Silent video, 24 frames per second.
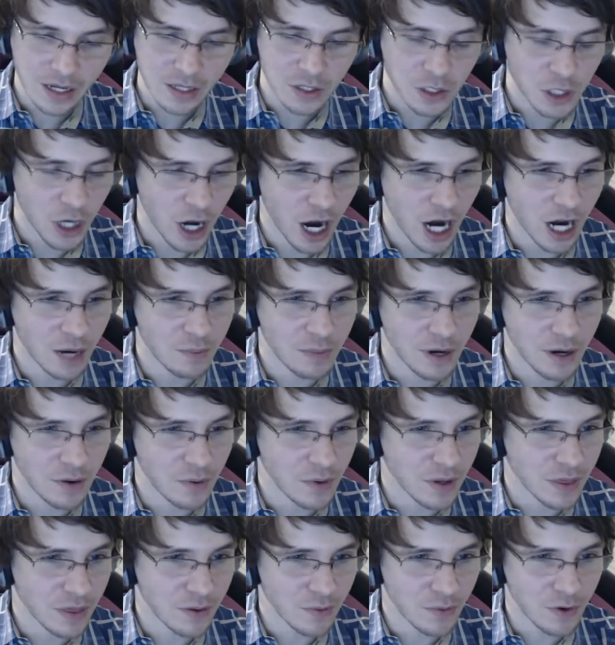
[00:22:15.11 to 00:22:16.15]
talk about what
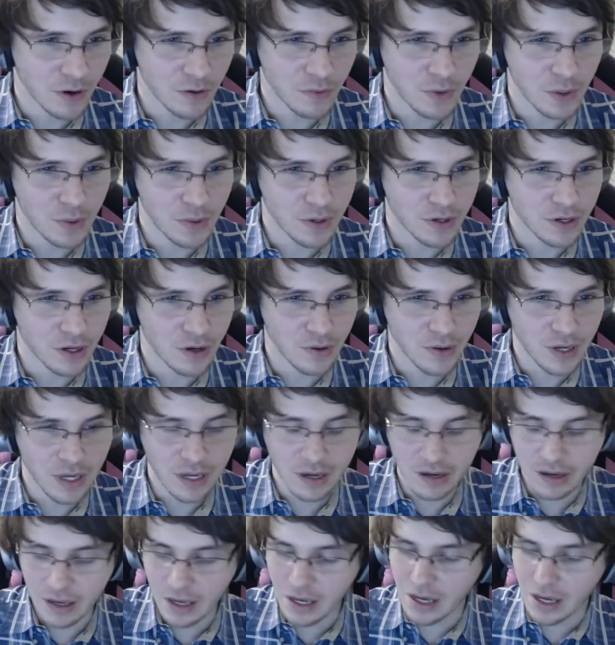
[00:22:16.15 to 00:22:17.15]
in the world we were doing,